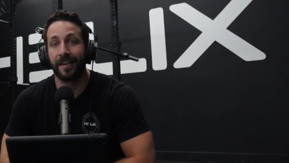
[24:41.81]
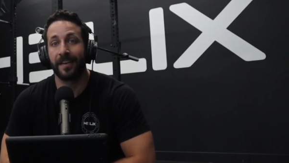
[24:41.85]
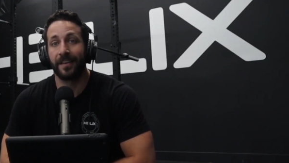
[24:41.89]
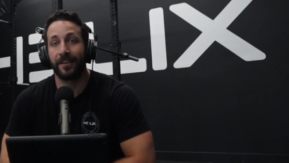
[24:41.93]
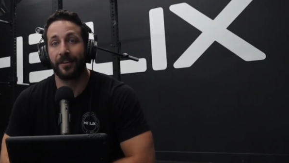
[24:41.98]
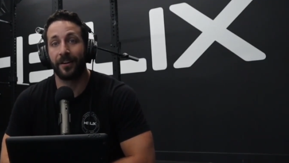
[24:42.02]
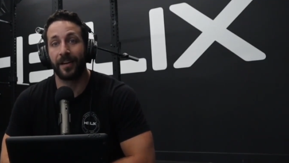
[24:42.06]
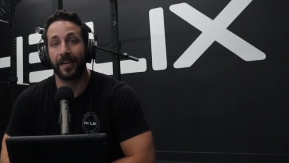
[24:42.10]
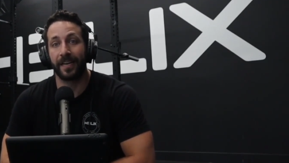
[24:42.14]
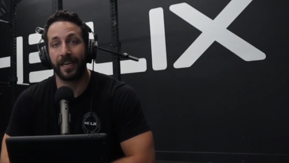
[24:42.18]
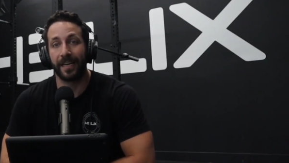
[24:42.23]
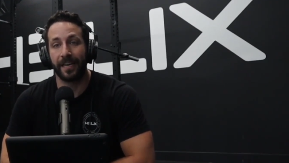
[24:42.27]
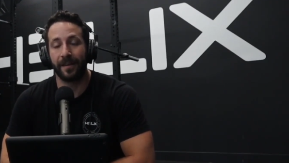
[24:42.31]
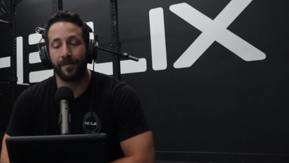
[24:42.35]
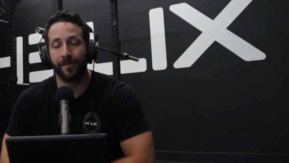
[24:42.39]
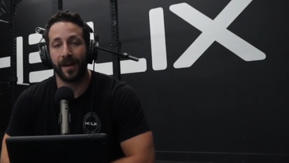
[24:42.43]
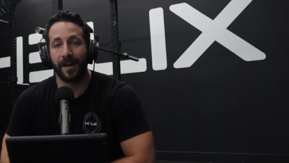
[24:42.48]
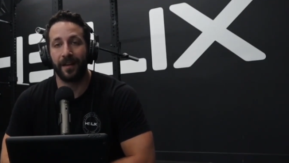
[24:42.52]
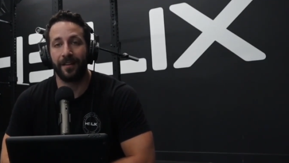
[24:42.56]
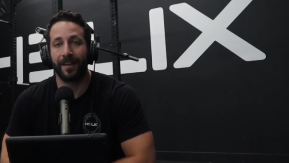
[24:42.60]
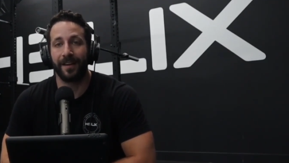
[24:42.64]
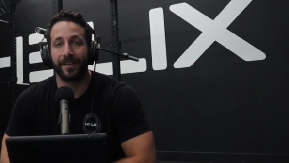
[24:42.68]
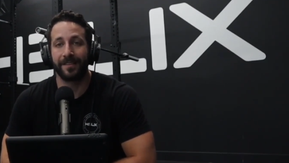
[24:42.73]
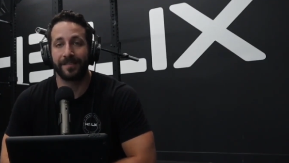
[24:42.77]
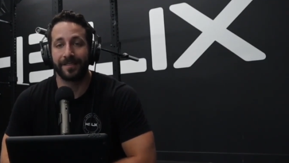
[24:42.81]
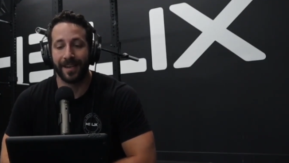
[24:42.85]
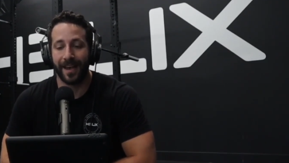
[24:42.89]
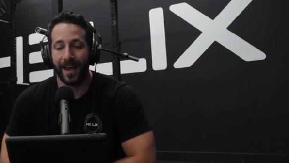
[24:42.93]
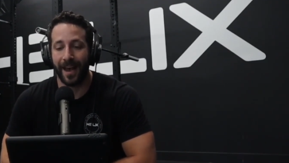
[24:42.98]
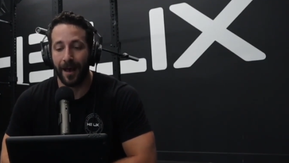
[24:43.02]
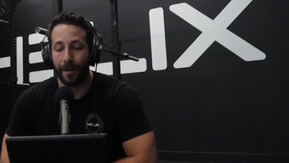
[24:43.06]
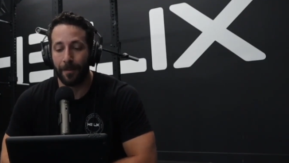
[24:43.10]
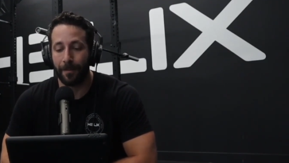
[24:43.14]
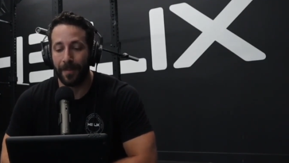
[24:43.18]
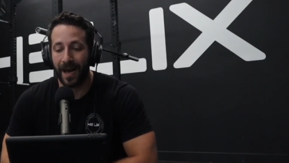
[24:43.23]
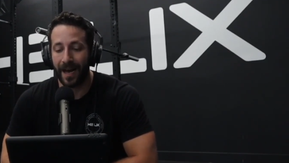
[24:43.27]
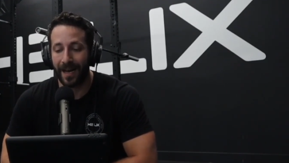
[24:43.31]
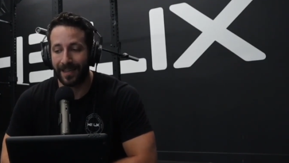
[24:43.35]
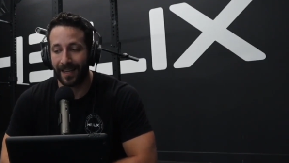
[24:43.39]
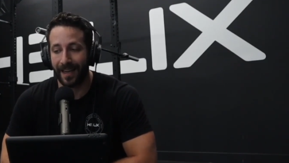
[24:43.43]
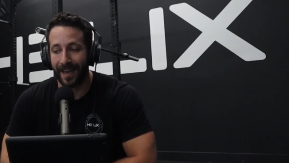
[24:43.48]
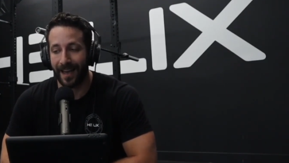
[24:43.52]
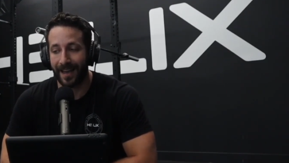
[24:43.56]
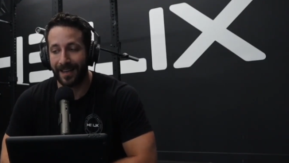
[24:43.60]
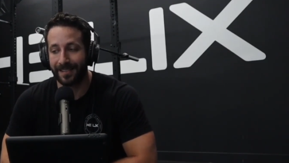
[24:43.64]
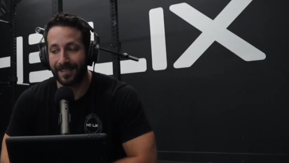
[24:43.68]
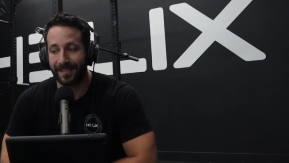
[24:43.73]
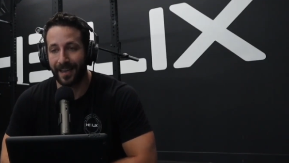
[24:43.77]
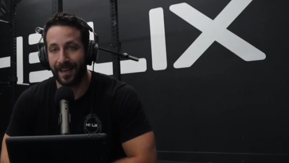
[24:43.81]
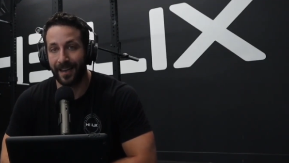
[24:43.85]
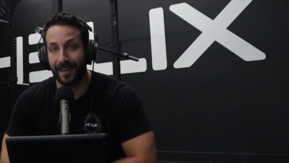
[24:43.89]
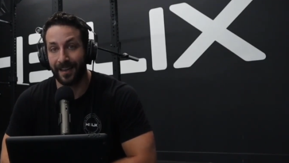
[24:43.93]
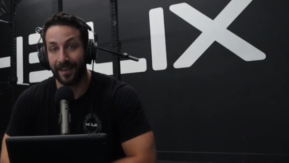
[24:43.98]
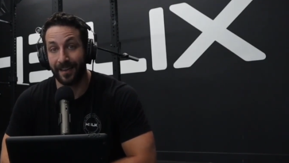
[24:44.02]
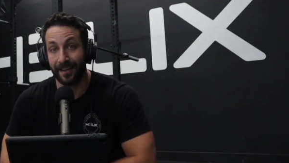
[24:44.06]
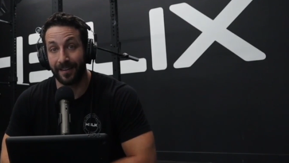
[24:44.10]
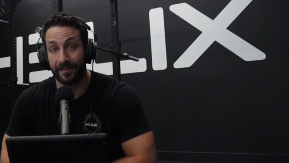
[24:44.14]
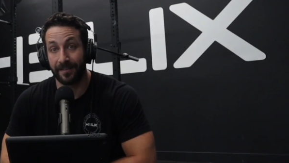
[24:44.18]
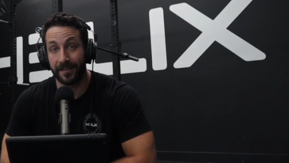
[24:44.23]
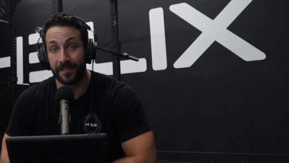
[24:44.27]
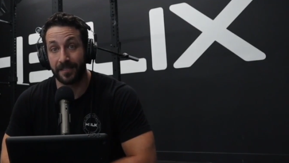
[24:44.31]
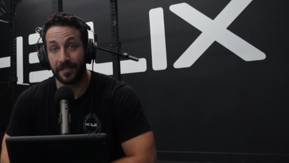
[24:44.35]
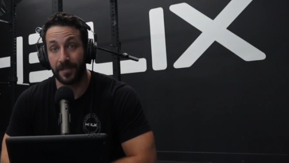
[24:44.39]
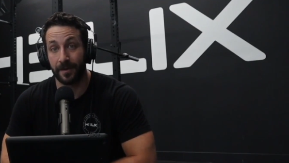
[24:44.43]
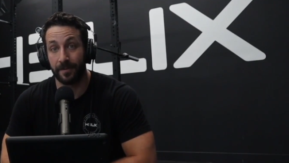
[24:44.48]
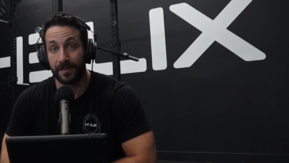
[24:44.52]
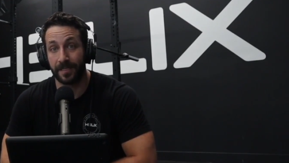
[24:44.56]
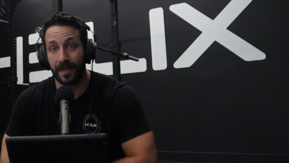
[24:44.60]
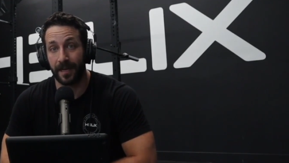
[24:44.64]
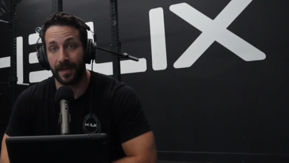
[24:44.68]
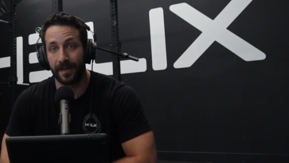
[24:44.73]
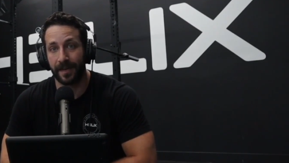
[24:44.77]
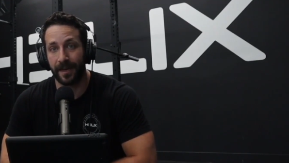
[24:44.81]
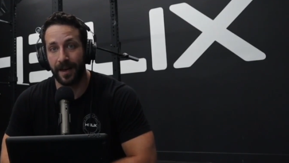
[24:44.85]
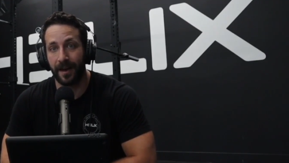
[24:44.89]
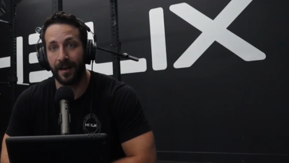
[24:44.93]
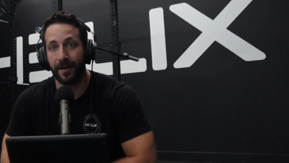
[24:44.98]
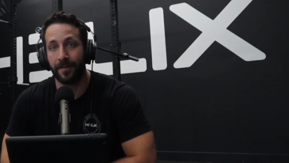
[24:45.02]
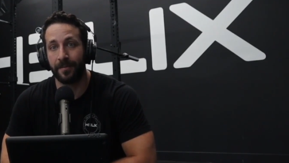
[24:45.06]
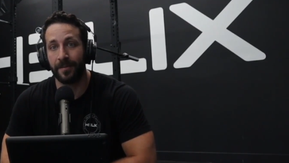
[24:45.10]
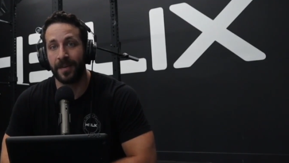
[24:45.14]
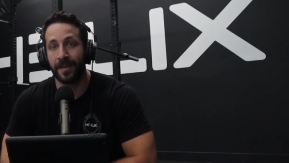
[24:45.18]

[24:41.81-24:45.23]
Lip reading: You can email us at podcast@helixgyms.com.